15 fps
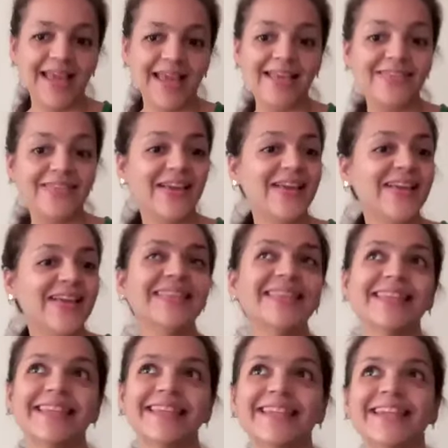And
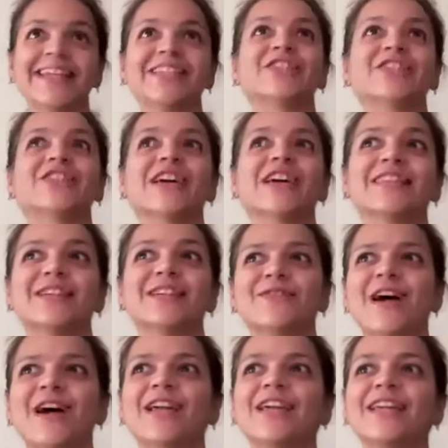then the nature and the
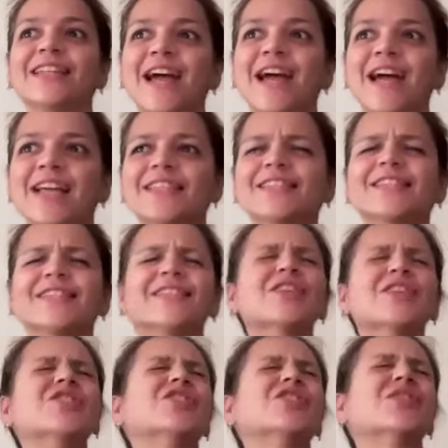divine has
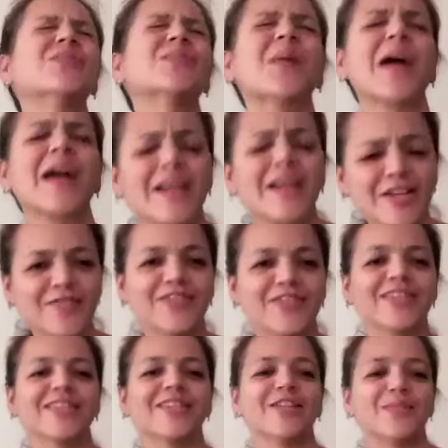such a
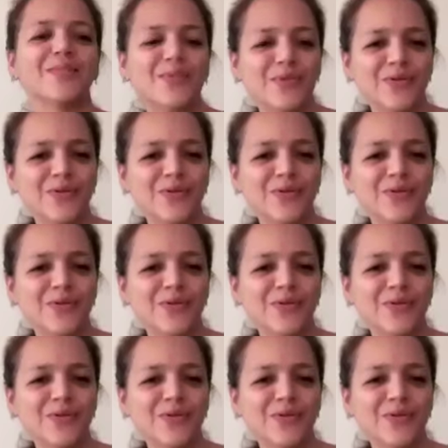magnificent,